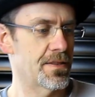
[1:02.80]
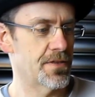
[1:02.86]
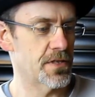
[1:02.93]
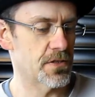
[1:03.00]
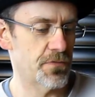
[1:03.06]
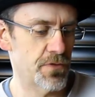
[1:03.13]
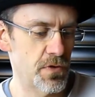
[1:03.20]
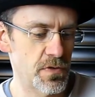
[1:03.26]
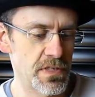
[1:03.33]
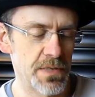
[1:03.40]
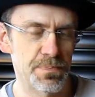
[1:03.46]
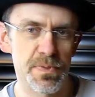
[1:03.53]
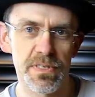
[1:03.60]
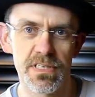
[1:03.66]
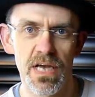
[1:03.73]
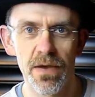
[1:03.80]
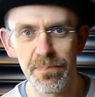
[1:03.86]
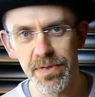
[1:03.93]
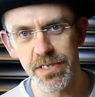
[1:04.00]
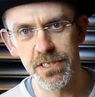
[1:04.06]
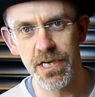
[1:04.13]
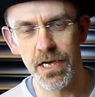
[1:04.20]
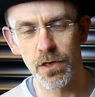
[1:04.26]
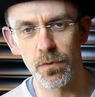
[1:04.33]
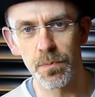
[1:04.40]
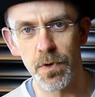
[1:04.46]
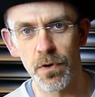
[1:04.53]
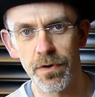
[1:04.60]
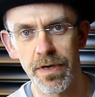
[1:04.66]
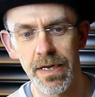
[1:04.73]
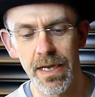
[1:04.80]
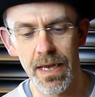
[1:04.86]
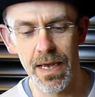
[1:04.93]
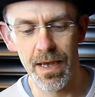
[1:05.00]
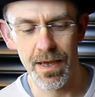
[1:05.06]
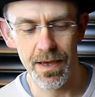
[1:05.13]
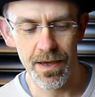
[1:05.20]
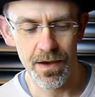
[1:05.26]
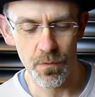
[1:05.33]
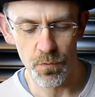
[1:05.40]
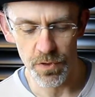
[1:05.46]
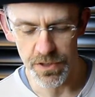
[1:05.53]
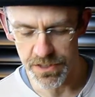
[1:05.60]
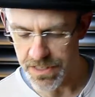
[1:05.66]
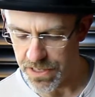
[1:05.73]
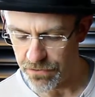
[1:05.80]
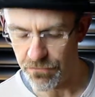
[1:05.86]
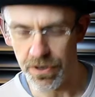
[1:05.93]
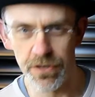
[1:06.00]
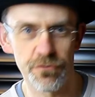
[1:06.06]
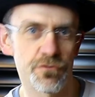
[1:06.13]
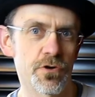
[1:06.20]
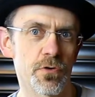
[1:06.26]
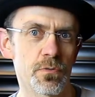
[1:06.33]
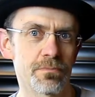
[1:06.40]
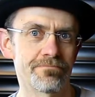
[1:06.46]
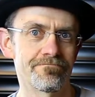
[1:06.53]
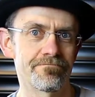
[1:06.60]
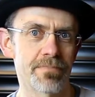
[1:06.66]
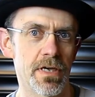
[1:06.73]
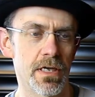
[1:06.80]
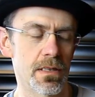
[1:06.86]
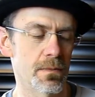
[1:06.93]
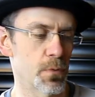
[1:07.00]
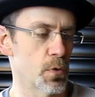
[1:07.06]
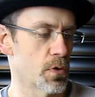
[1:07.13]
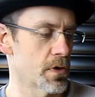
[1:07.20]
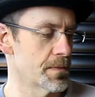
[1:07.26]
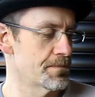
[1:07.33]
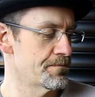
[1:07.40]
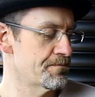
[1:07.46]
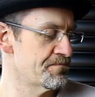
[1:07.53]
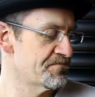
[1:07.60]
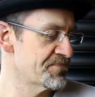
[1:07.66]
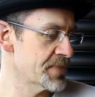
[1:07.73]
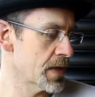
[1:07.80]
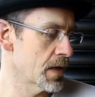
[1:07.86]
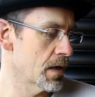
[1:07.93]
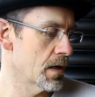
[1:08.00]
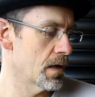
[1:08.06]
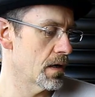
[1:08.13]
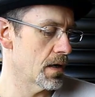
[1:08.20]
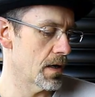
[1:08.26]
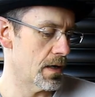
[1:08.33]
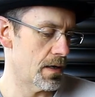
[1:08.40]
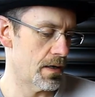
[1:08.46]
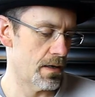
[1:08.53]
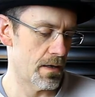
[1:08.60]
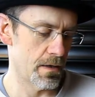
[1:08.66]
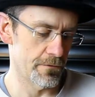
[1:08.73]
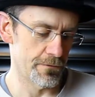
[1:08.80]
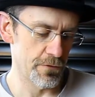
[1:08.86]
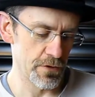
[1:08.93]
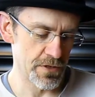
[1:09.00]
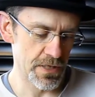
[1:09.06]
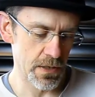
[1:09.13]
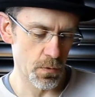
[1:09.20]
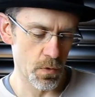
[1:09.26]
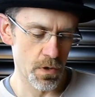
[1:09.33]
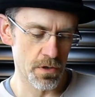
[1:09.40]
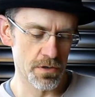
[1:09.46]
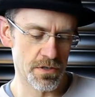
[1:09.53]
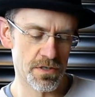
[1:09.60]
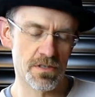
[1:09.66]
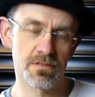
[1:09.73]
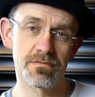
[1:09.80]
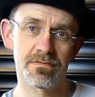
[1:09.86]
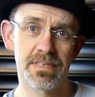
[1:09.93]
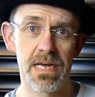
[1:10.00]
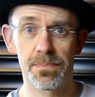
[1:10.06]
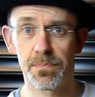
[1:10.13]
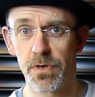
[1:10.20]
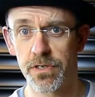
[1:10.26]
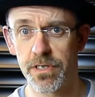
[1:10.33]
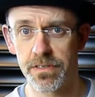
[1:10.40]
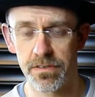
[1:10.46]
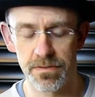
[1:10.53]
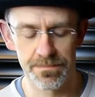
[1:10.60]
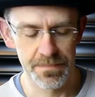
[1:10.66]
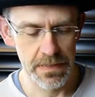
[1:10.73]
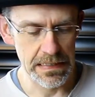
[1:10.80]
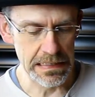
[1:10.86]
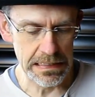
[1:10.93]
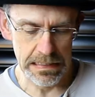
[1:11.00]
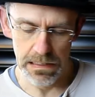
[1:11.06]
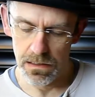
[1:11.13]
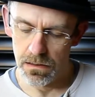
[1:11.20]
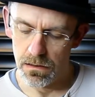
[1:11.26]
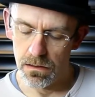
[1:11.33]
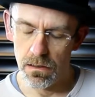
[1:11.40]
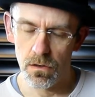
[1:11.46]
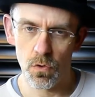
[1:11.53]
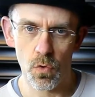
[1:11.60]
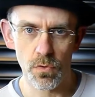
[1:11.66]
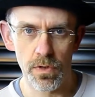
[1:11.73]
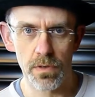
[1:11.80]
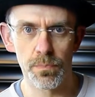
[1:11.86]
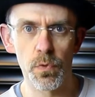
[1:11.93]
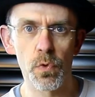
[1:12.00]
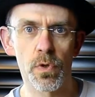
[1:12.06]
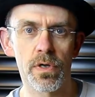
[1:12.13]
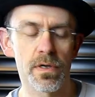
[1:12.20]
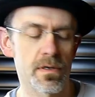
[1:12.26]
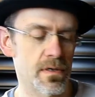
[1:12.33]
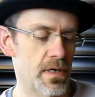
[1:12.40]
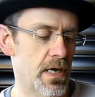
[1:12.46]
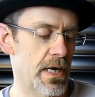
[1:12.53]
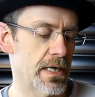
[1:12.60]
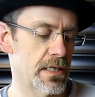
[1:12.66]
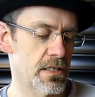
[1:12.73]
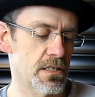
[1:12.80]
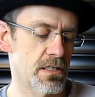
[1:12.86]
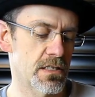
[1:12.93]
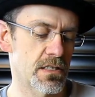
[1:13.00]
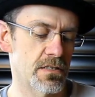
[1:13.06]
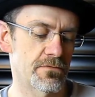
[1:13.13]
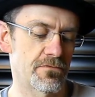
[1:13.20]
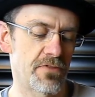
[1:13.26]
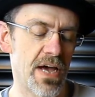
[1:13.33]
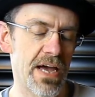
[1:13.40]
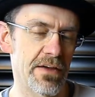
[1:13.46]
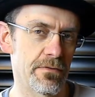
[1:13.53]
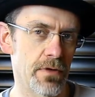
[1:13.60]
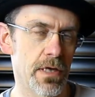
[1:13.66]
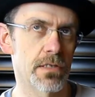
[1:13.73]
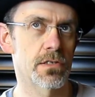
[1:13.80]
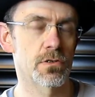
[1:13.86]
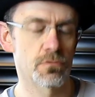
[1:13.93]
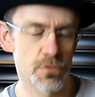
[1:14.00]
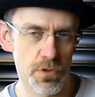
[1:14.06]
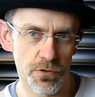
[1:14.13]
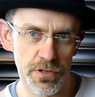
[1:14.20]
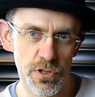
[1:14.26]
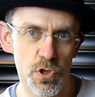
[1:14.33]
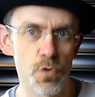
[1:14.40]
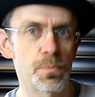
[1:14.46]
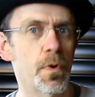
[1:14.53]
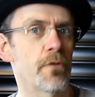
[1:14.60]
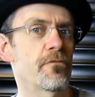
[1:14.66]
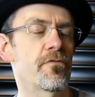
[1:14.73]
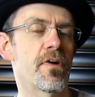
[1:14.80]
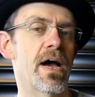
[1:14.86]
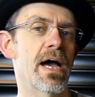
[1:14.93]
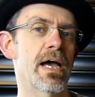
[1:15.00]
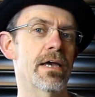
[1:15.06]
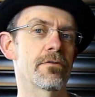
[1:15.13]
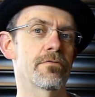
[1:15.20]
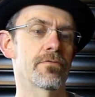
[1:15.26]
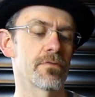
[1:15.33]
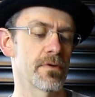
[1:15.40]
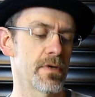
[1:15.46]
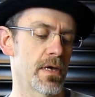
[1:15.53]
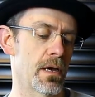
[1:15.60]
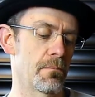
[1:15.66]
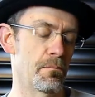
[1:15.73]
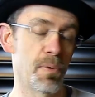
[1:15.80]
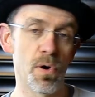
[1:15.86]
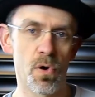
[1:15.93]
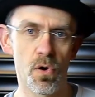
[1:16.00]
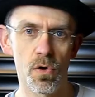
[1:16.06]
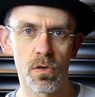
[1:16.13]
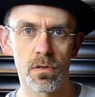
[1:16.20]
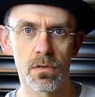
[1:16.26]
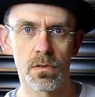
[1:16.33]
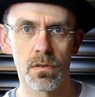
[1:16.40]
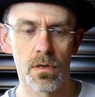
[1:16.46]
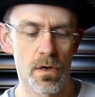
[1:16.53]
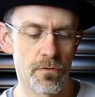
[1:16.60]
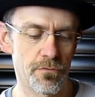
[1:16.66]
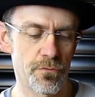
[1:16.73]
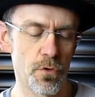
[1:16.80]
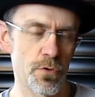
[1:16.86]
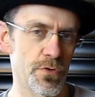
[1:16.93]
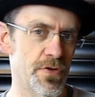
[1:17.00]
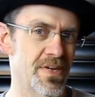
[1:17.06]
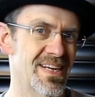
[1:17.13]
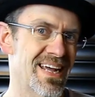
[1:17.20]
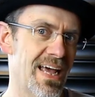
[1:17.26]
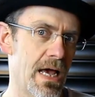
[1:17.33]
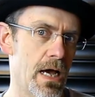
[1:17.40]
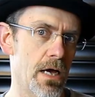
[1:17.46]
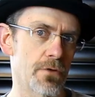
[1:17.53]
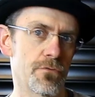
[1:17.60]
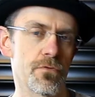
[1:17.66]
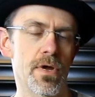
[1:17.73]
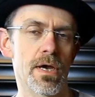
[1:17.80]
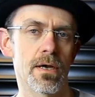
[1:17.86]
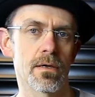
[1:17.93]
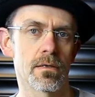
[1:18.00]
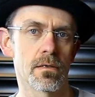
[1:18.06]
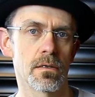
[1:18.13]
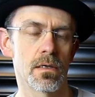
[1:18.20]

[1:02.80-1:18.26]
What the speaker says: there's a few tidbits I've been checking up on, which didn't ring true in the book. First thing was tire pressures. According to the book, it's 2.5 bar front and rear.